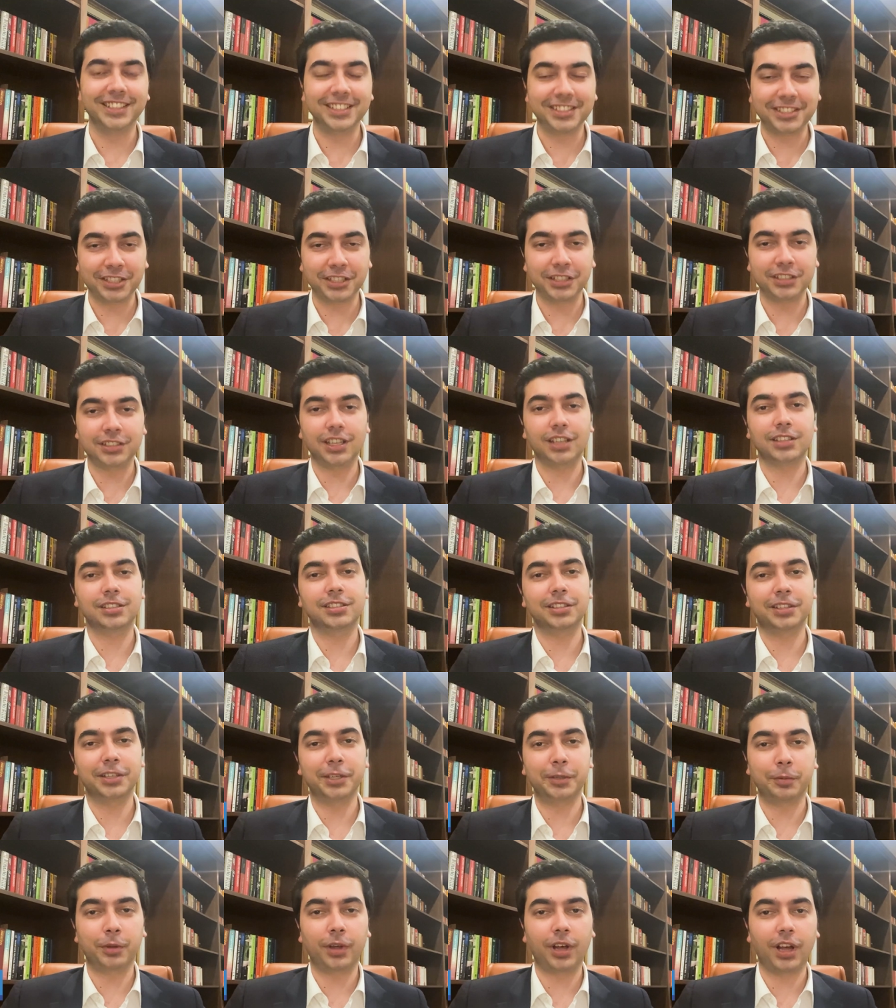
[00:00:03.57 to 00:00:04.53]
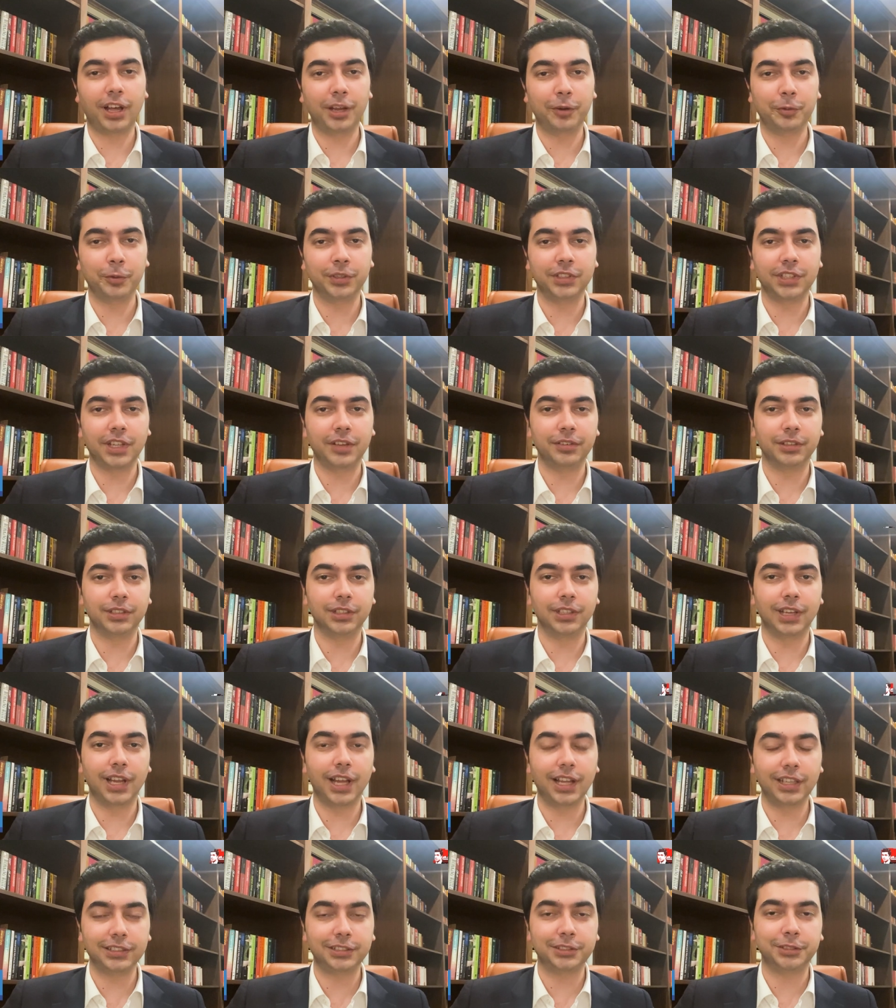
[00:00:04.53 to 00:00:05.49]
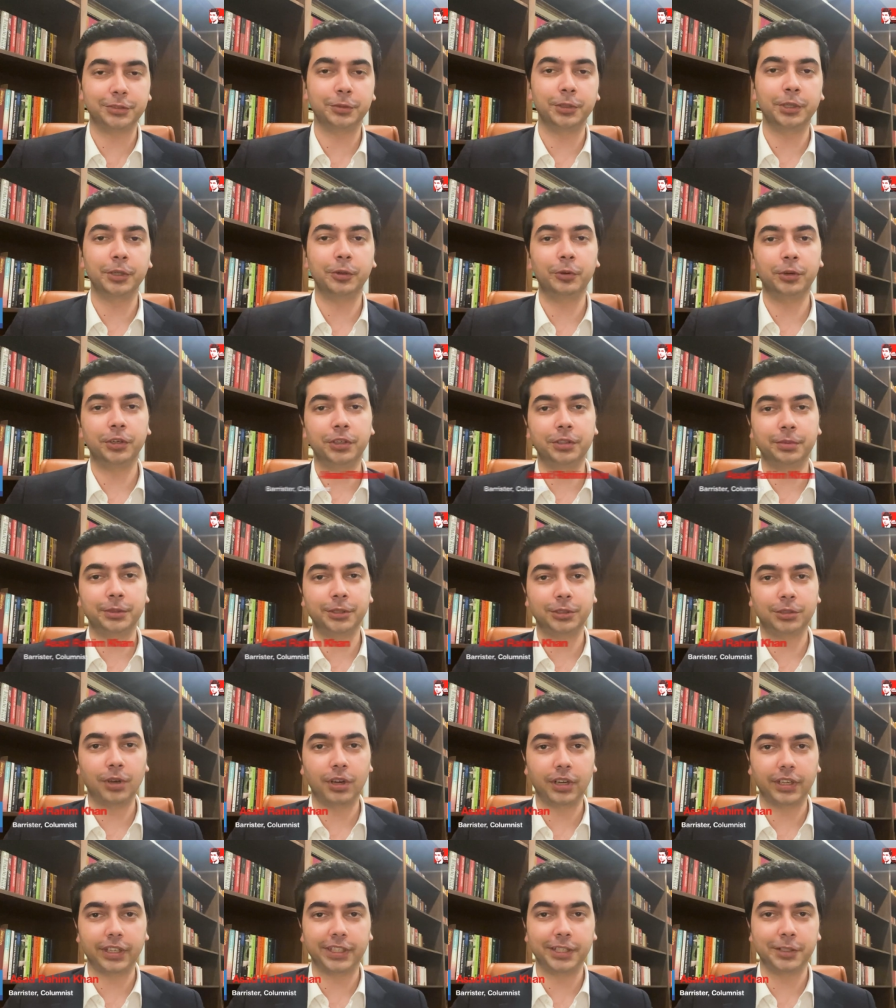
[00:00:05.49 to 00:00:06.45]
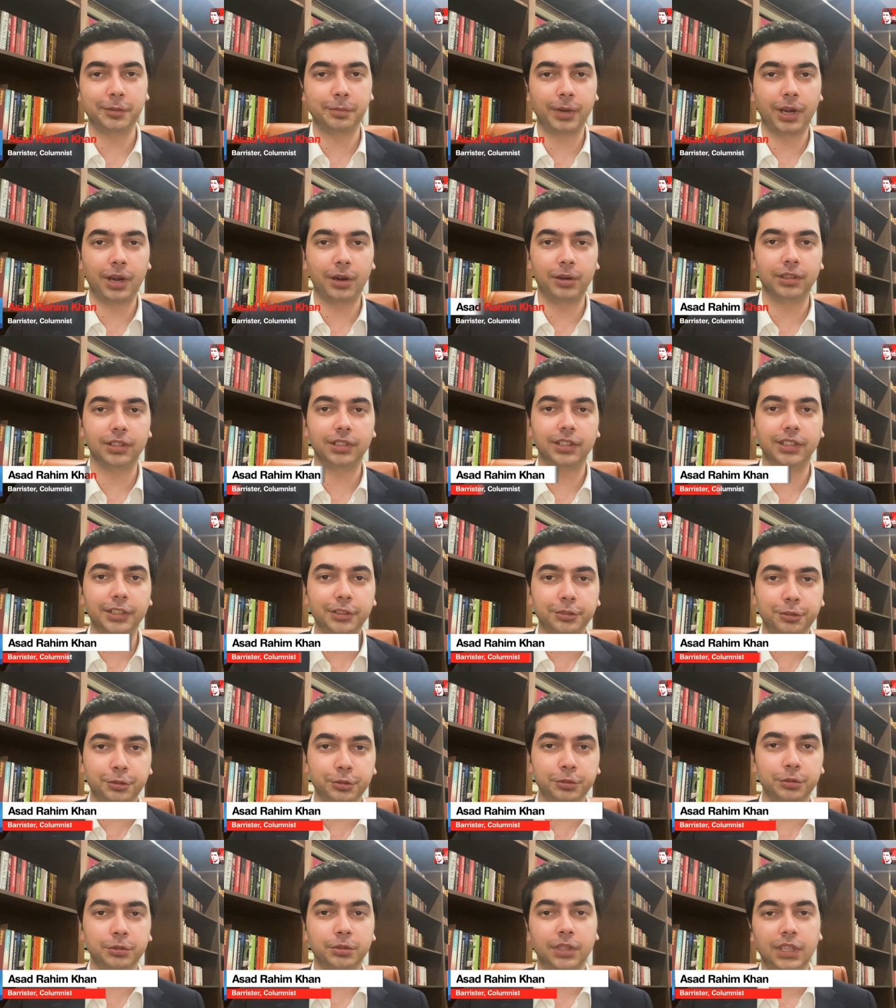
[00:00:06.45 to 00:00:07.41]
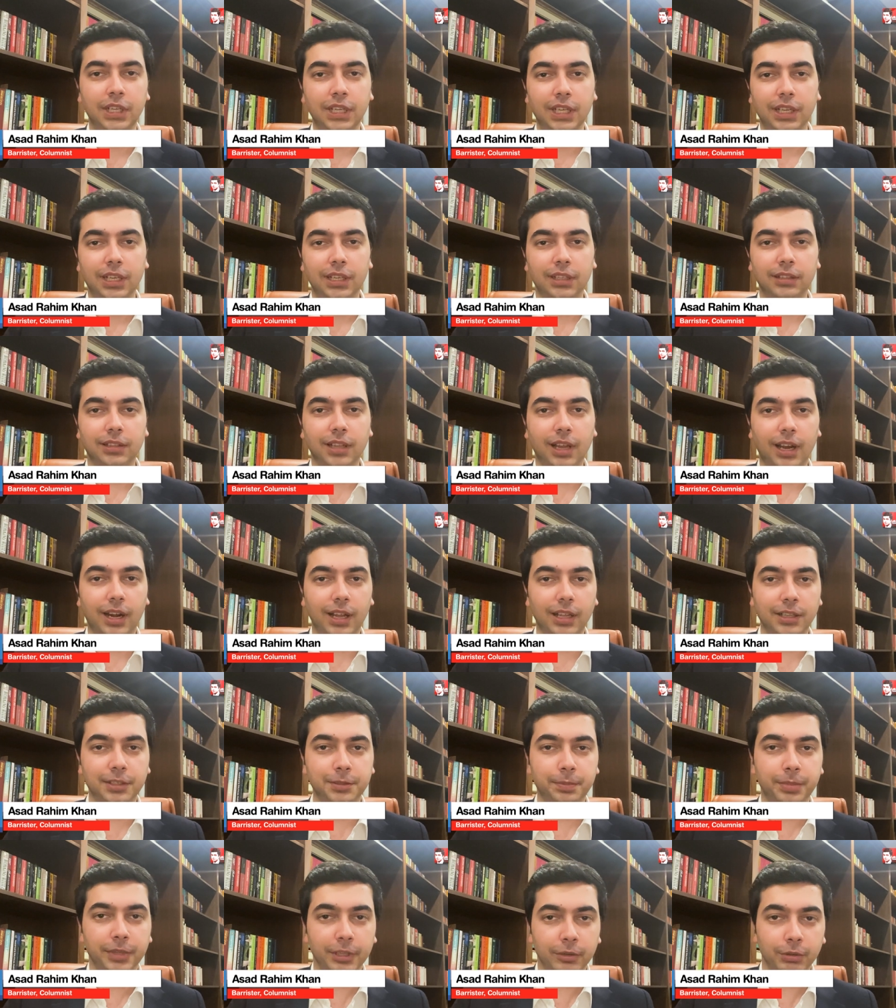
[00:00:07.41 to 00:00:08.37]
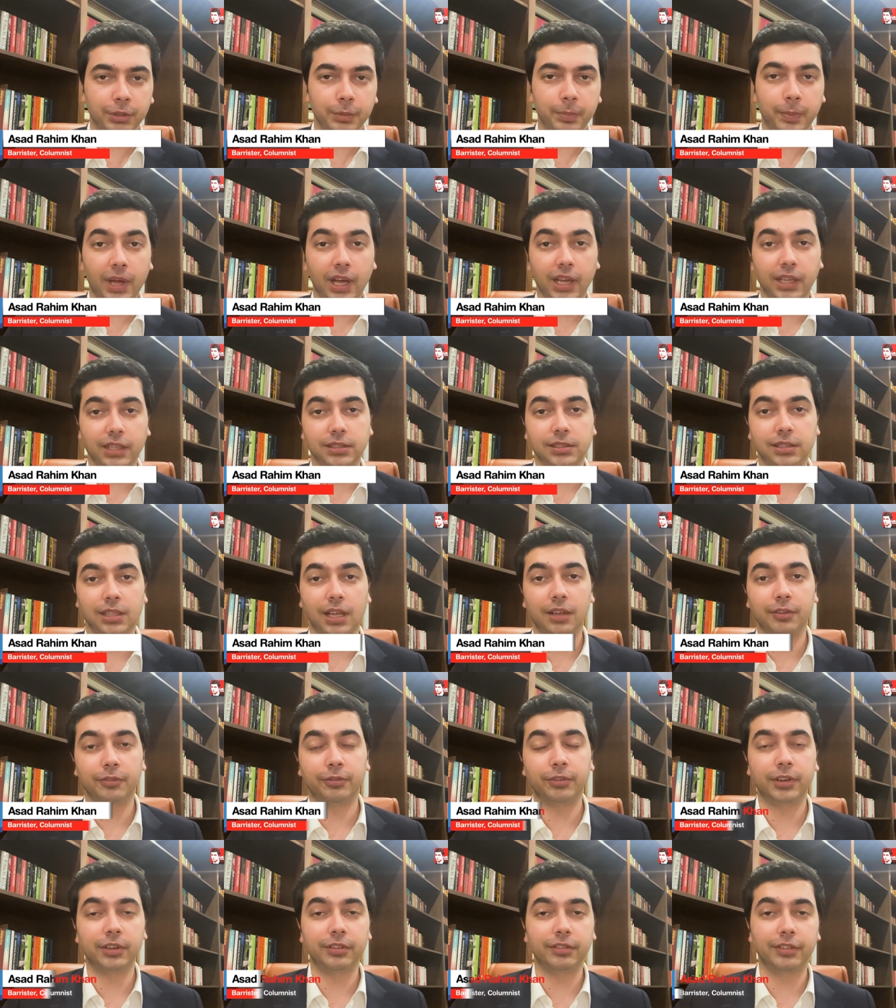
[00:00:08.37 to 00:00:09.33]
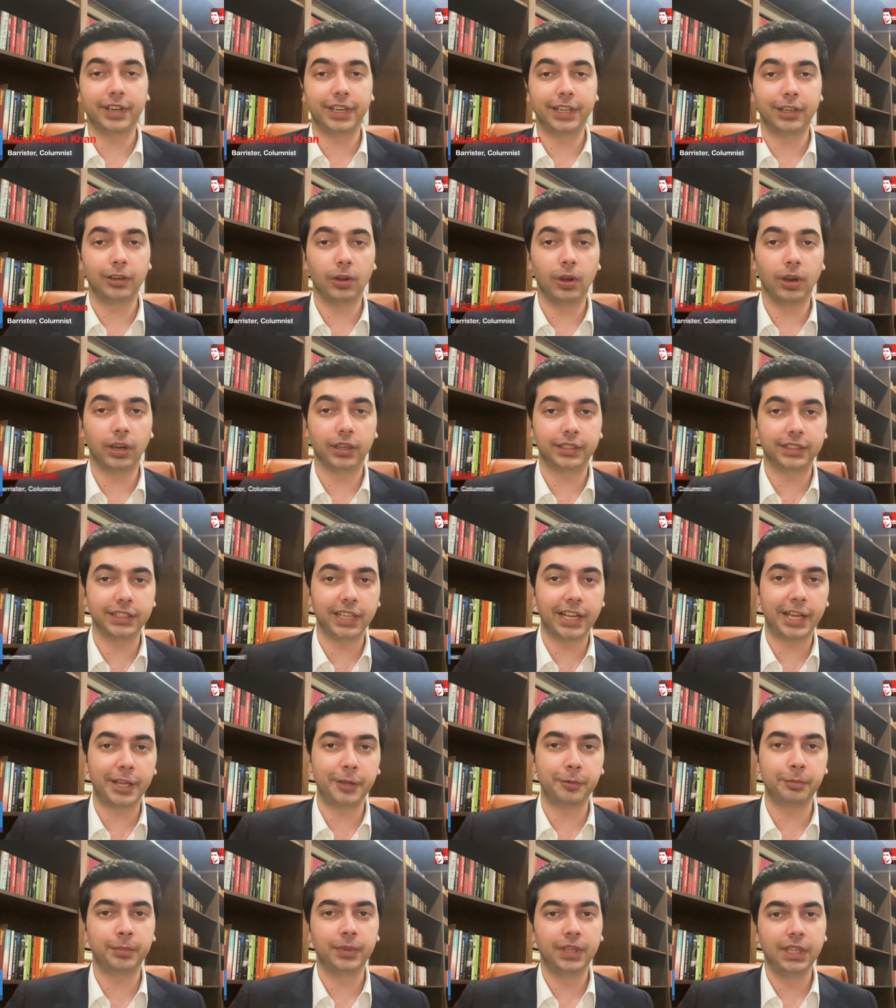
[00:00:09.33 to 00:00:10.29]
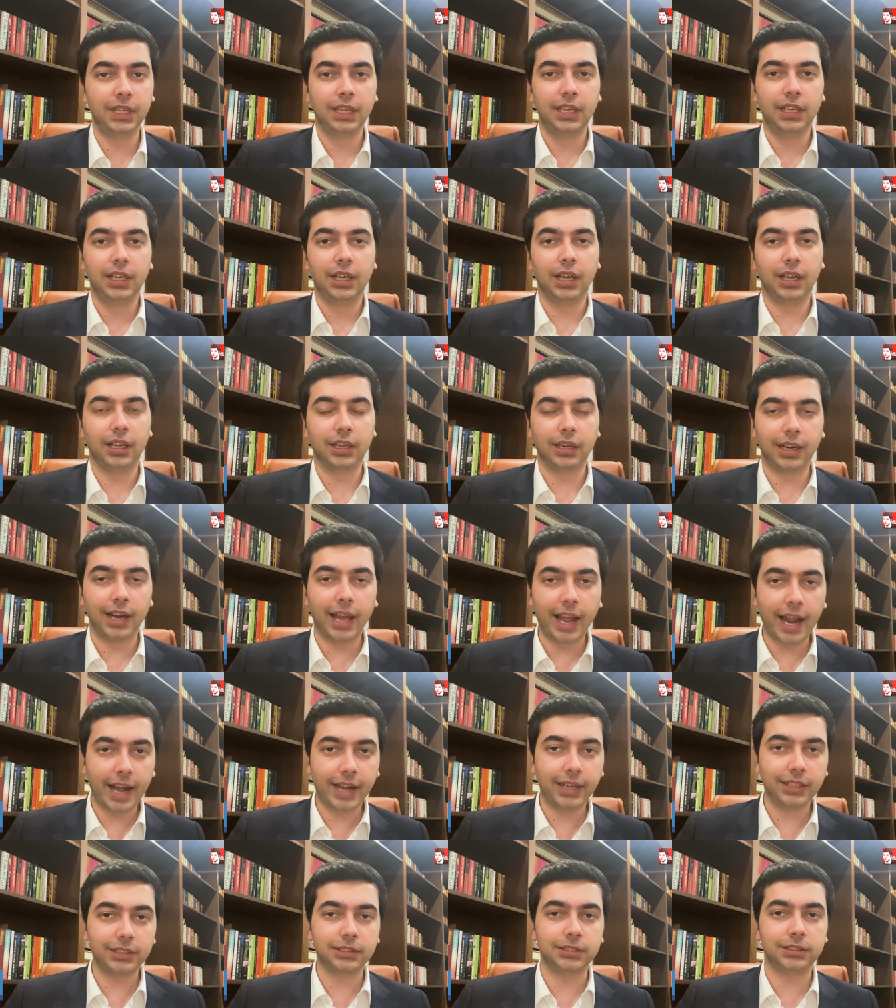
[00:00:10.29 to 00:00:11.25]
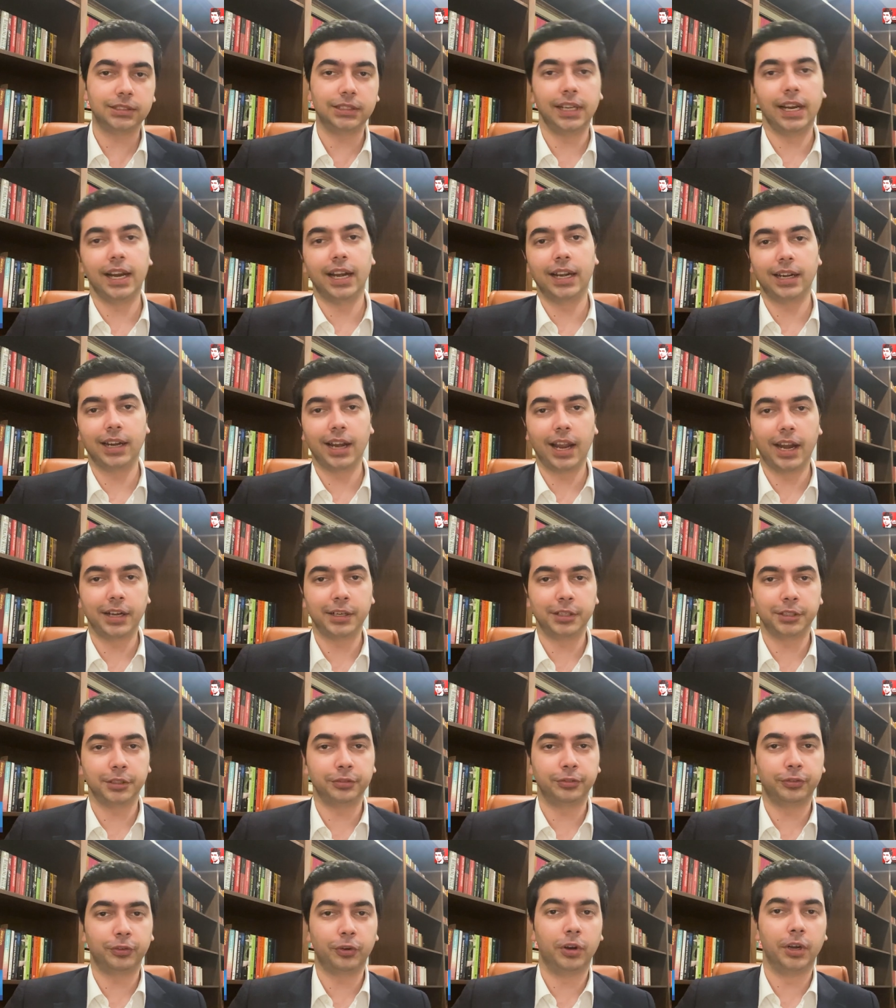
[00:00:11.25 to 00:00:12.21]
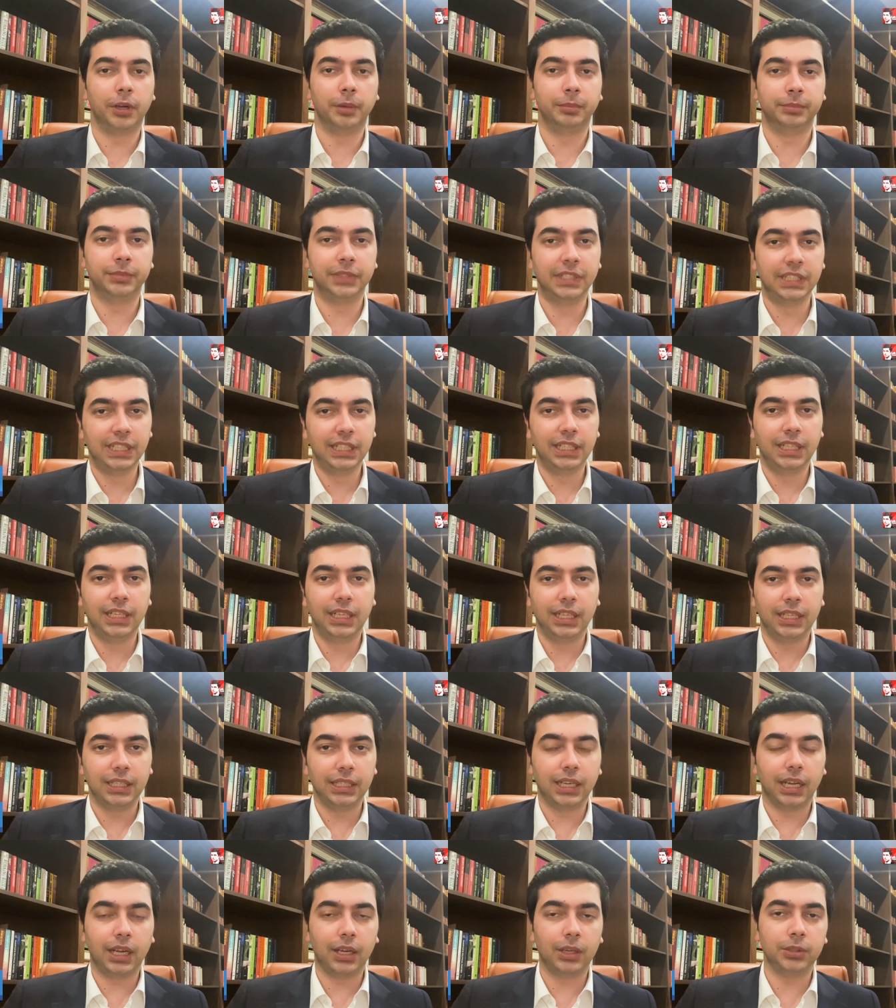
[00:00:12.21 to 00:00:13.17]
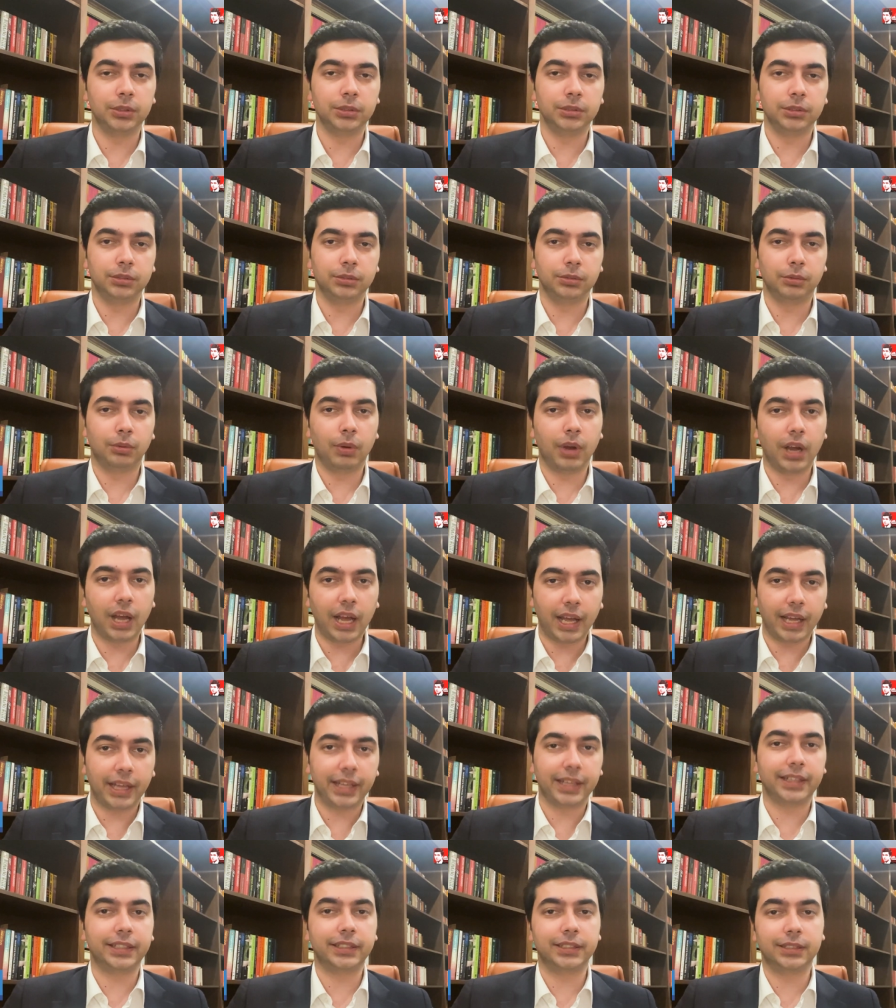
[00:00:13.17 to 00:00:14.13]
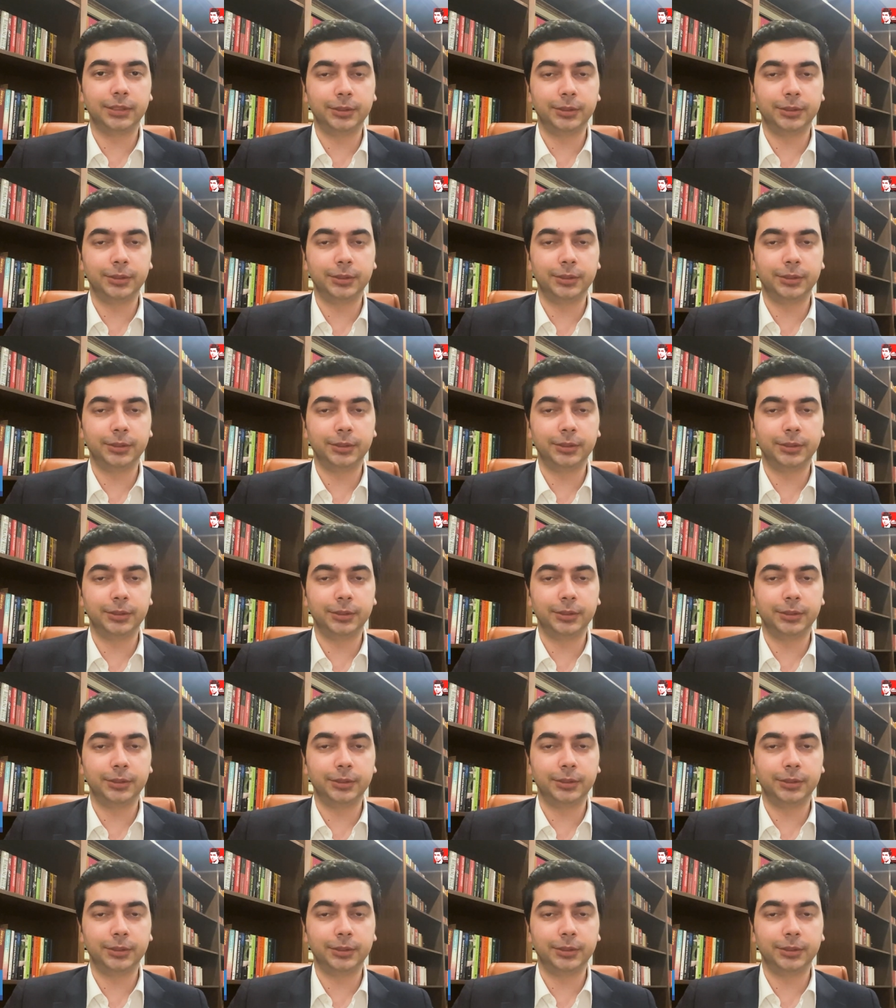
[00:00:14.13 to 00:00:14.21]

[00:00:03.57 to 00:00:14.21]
This is Asad Rahim Khan with Nevertheless. We're going to be talking about an issue that has been with Pakistan for a very long time, land and land reform. Now, why